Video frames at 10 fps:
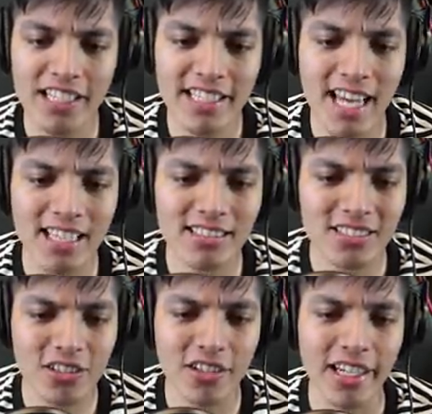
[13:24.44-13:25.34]
find the
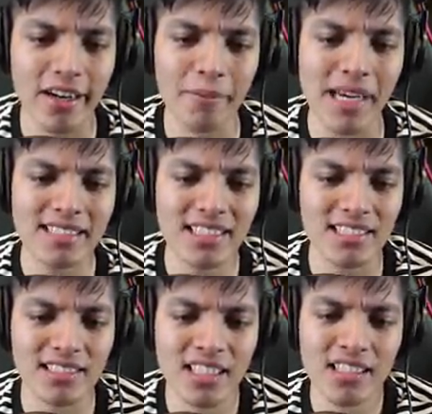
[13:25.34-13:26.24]
exit to uh,
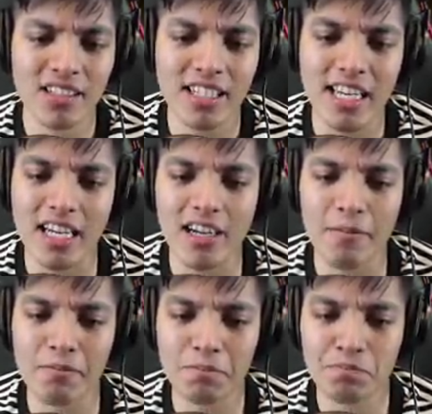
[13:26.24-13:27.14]
mazes. Okay,
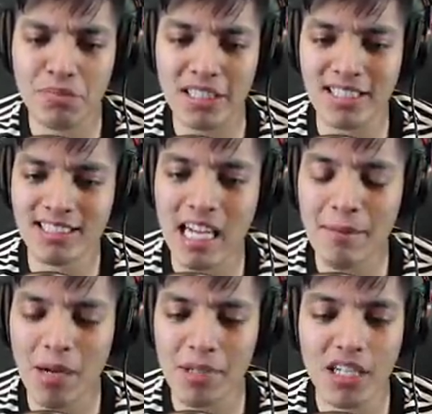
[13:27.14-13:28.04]
uh, but this
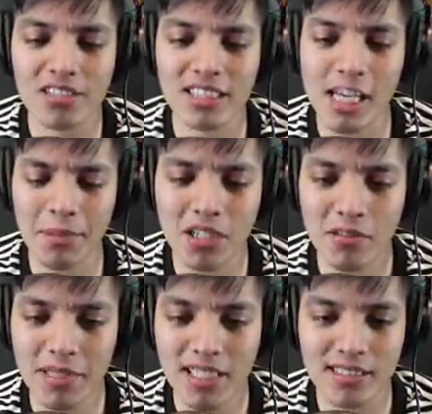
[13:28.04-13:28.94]
time I'm a little
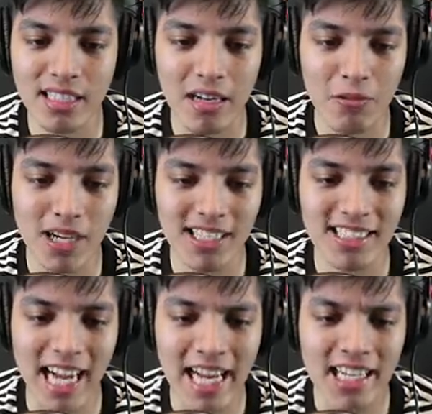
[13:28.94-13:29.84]
skeptical because I don't want
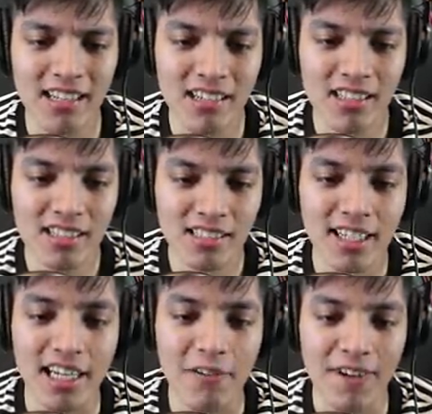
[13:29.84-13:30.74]
to die.
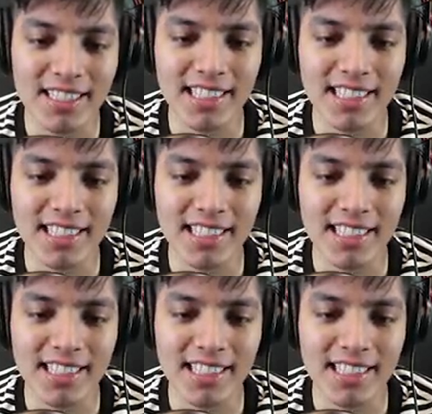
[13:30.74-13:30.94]
And if